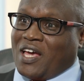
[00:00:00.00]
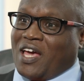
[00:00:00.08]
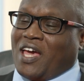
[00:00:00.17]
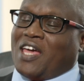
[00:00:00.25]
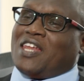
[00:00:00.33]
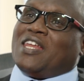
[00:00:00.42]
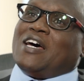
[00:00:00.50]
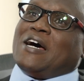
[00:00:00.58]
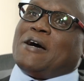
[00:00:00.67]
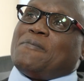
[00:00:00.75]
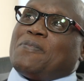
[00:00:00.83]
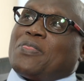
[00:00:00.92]
And
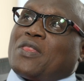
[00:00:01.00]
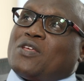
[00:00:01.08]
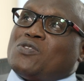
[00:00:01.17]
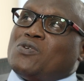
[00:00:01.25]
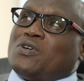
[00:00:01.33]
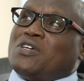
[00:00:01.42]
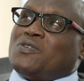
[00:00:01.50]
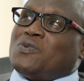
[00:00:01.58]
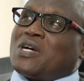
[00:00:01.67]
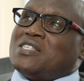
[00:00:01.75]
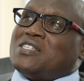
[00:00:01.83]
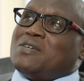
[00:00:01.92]
so we
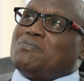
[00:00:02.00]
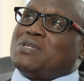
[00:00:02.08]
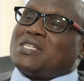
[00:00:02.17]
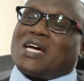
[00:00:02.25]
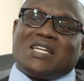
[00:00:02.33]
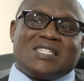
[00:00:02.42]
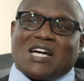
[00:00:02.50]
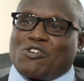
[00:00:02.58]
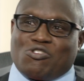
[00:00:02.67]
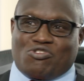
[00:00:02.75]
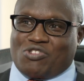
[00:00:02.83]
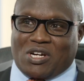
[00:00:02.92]
can say basically it's a
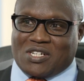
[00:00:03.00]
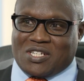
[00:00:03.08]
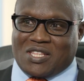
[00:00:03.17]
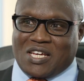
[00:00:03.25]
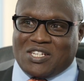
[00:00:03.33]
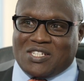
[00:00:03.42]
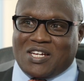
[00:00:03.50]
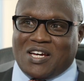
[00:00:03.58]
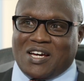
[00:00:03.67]
contract that